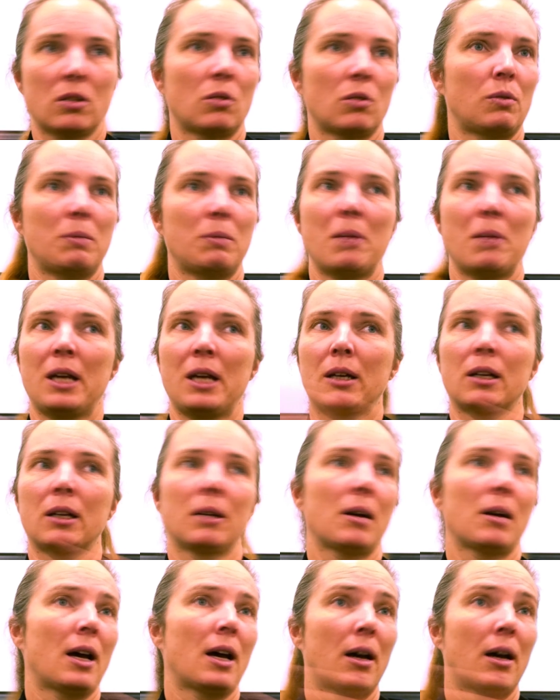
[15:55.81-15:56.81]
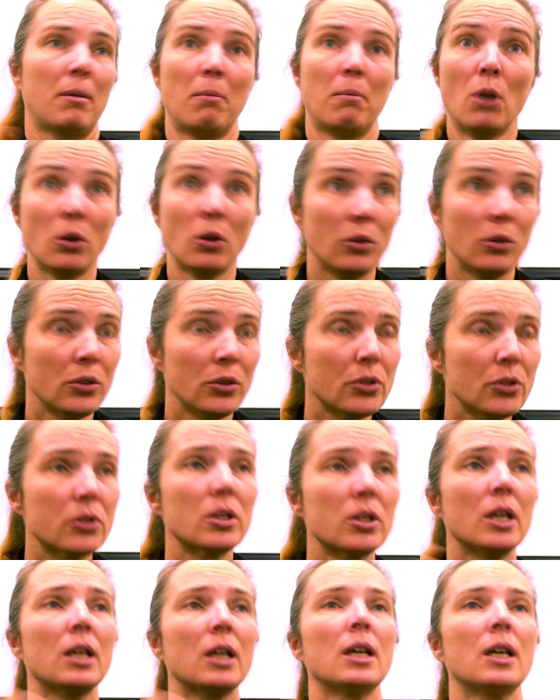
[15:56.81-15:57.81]
So we make
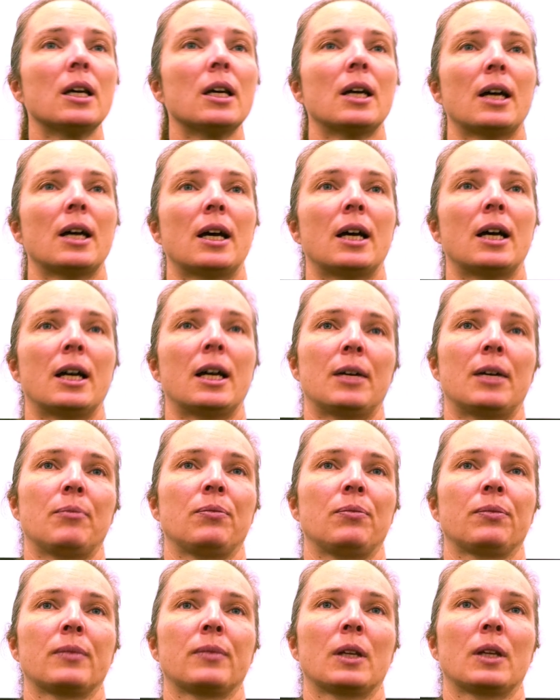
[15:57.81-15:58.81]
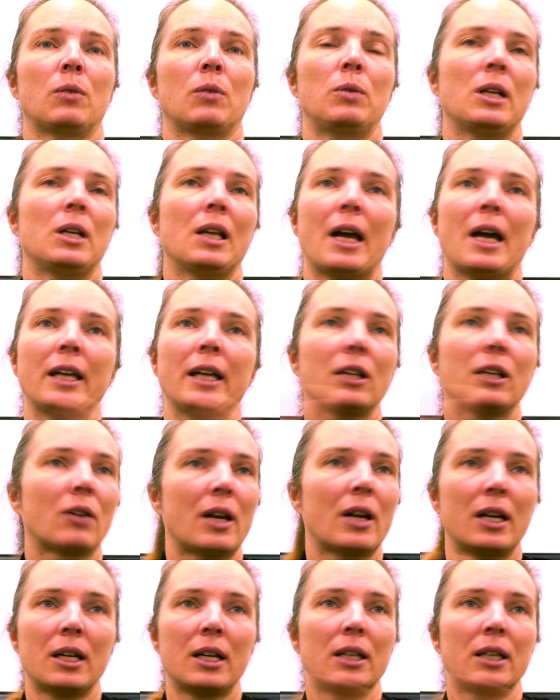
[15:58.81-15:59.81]
models with
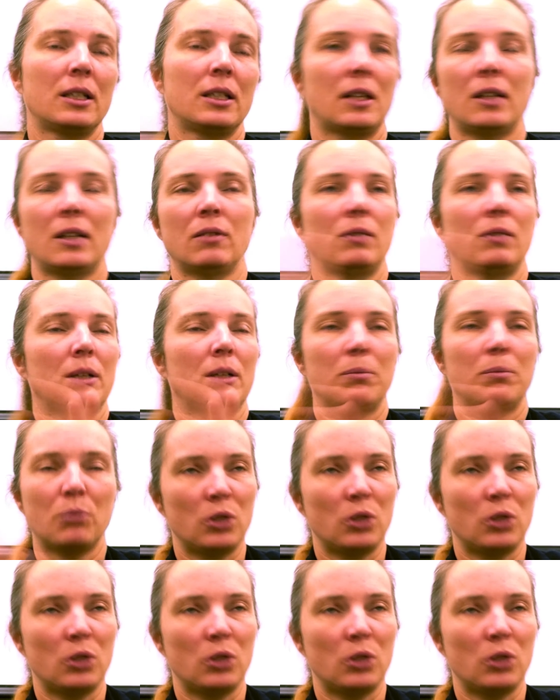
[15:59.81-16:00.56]
Lycra and we